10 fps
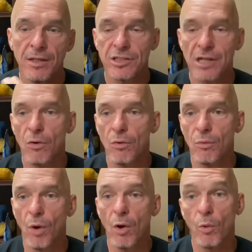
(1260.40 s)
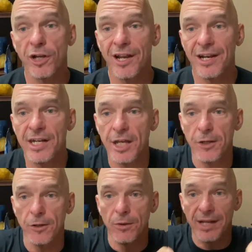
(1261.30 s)
So, what we're going to
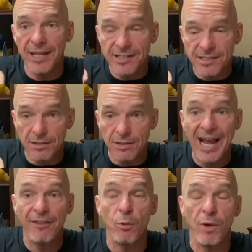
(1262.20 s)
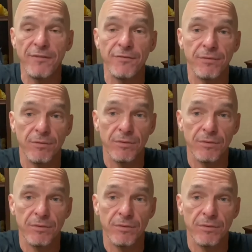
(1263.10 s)
do is now that we've